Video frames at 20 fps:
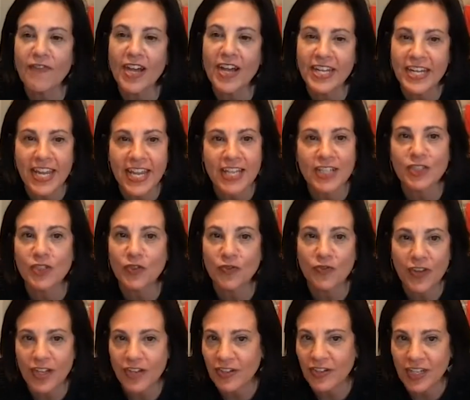financial
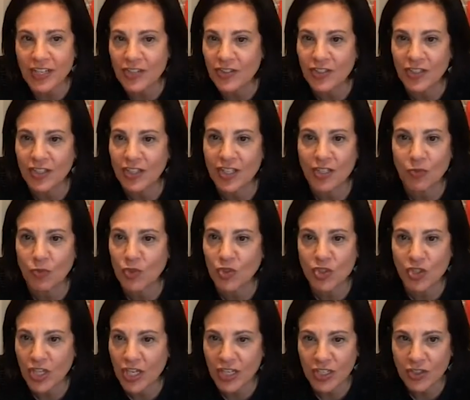foundation that will
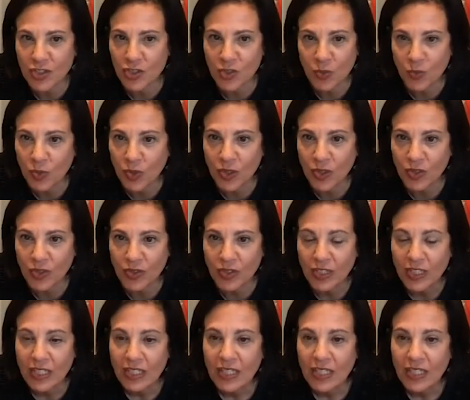change the world.